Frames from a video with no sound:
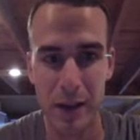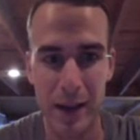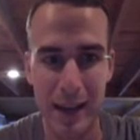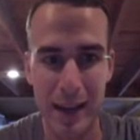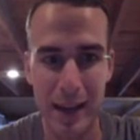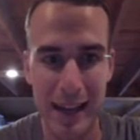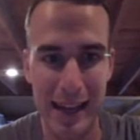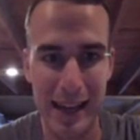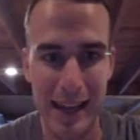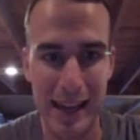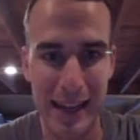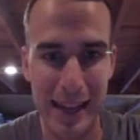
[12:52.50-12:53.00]

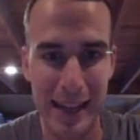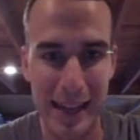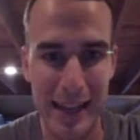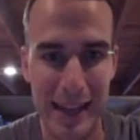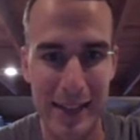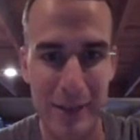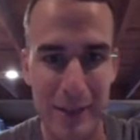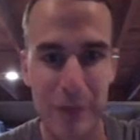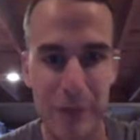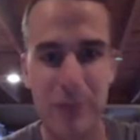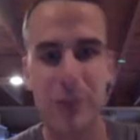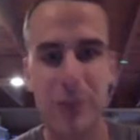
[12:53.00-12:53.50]

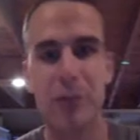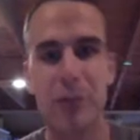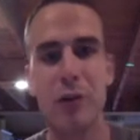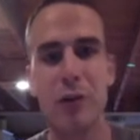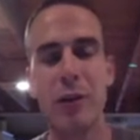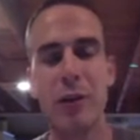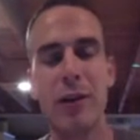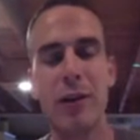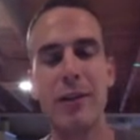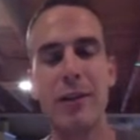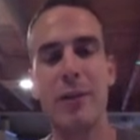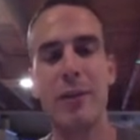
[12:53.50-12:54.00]
and
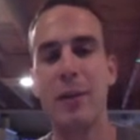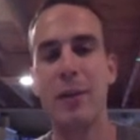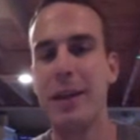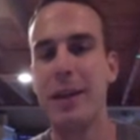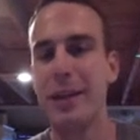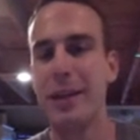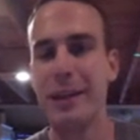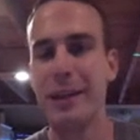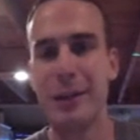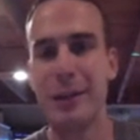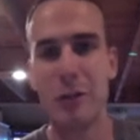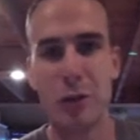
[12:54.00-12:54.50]
trying to make it
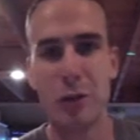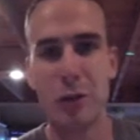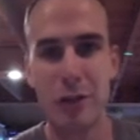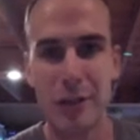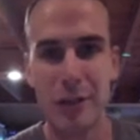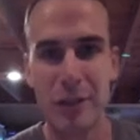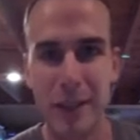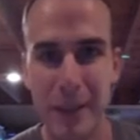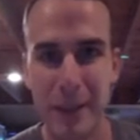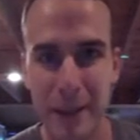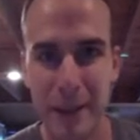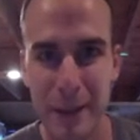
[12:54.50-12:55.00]

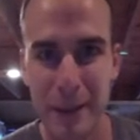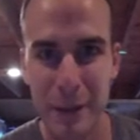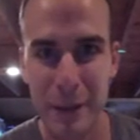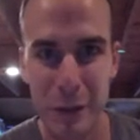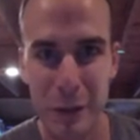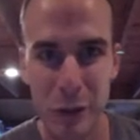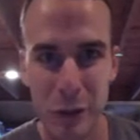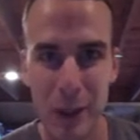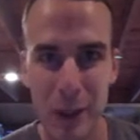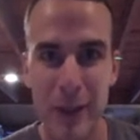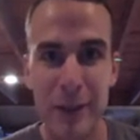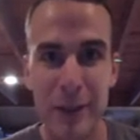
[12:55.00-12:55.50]
interesting,
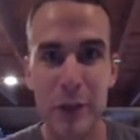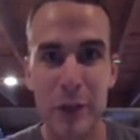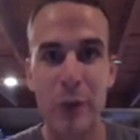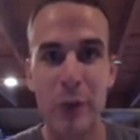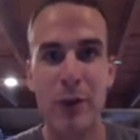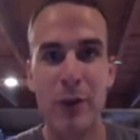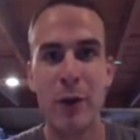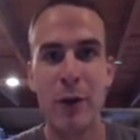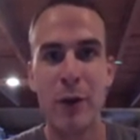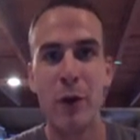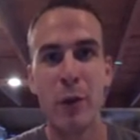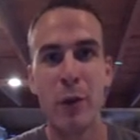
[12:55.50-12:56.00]
trying to
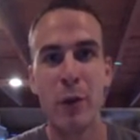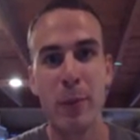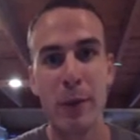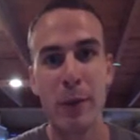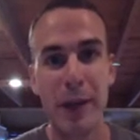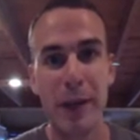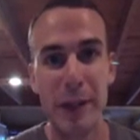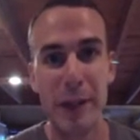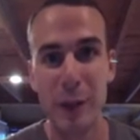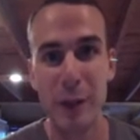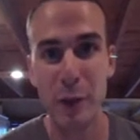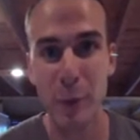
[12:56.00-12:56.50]
incorporate
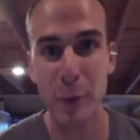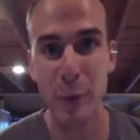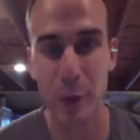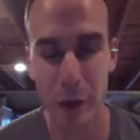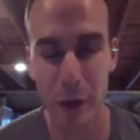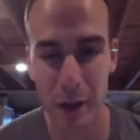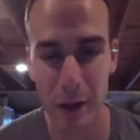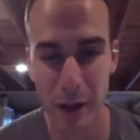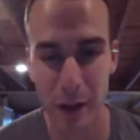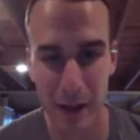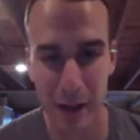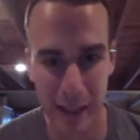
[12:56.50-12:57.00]

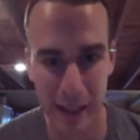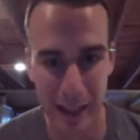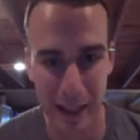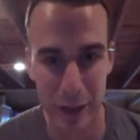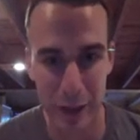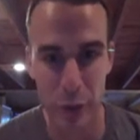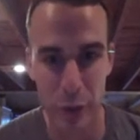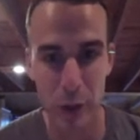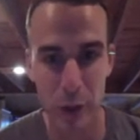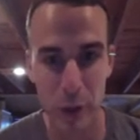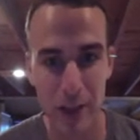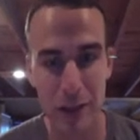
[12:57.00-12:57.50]
humor,
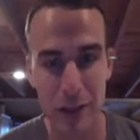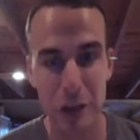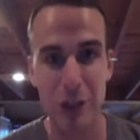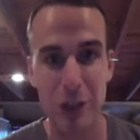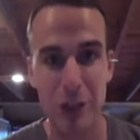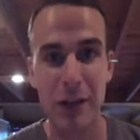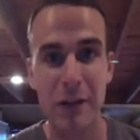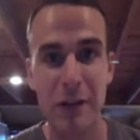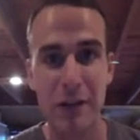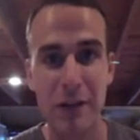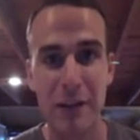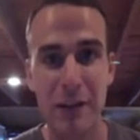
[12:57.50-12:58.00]
try to
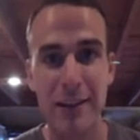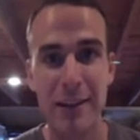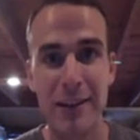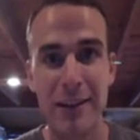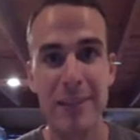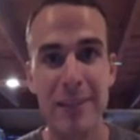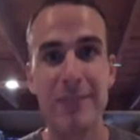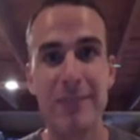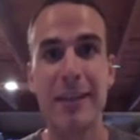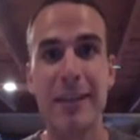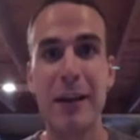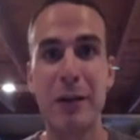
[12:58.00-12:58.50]
share
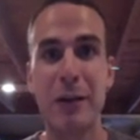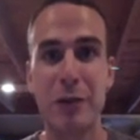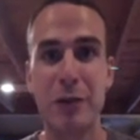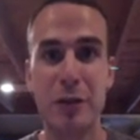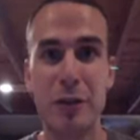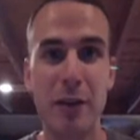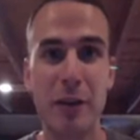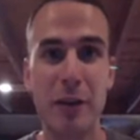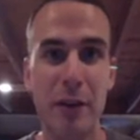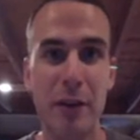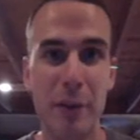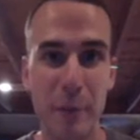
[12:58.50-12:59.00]
things that are
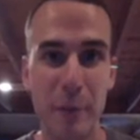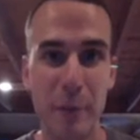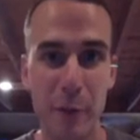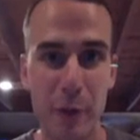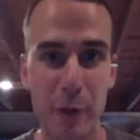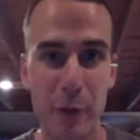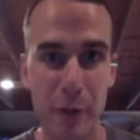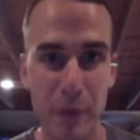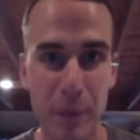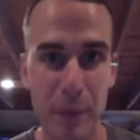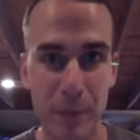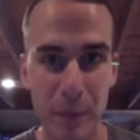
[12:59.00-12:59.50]
shareable.
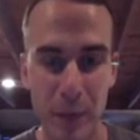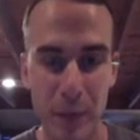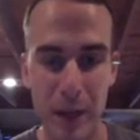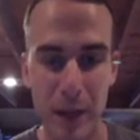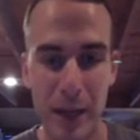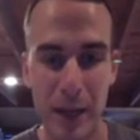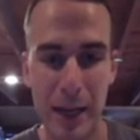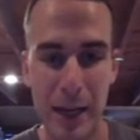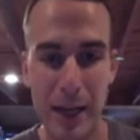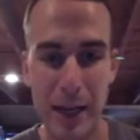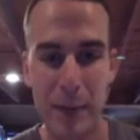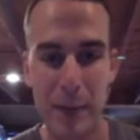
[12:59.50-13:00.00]

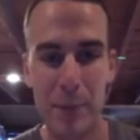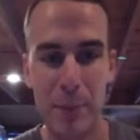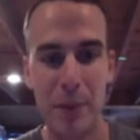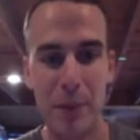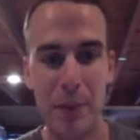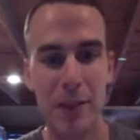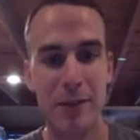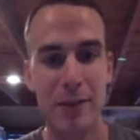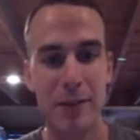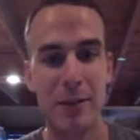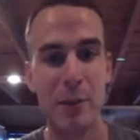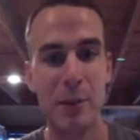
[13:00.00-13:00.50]

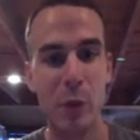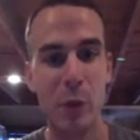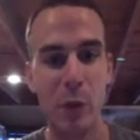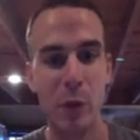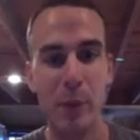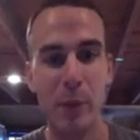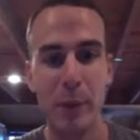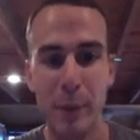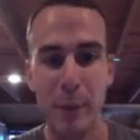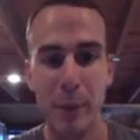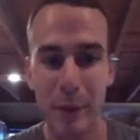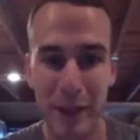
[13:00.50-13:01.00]
Because the more
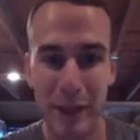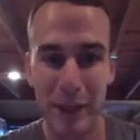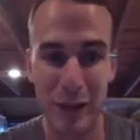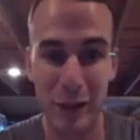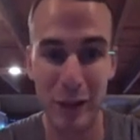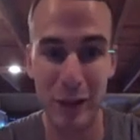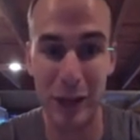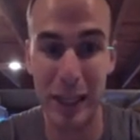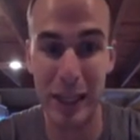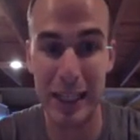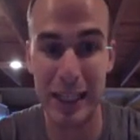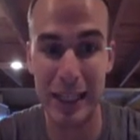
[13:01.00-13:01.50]
people that are
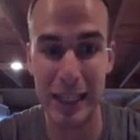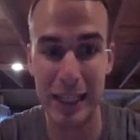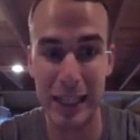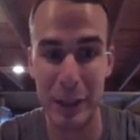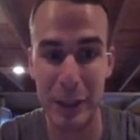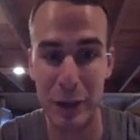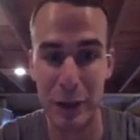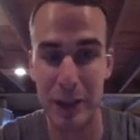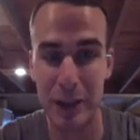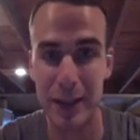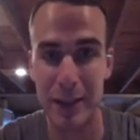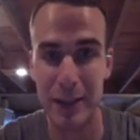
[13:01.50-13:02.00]
liking your
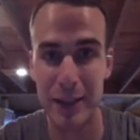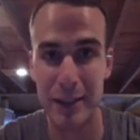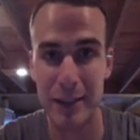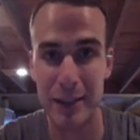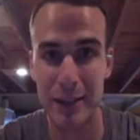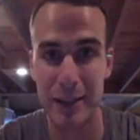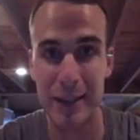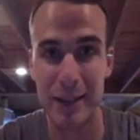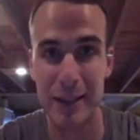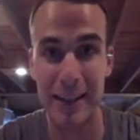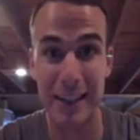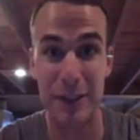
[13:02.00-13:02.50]

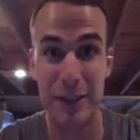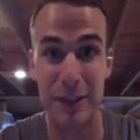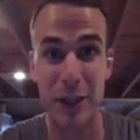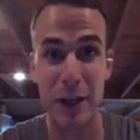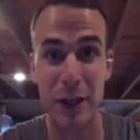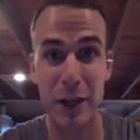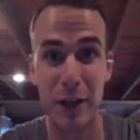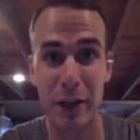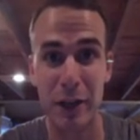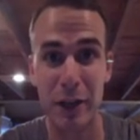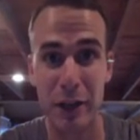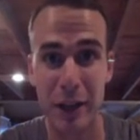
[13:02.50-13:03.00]
content and
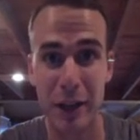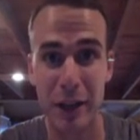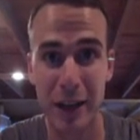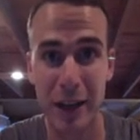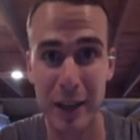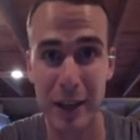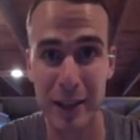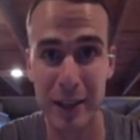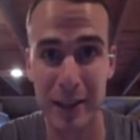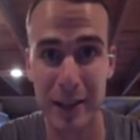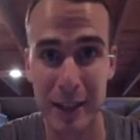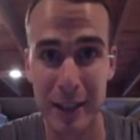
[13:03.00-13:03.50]
sharing your
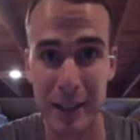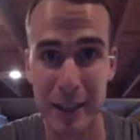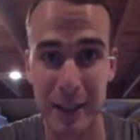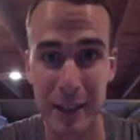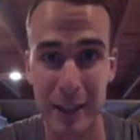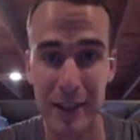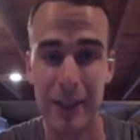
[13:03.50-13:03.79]
content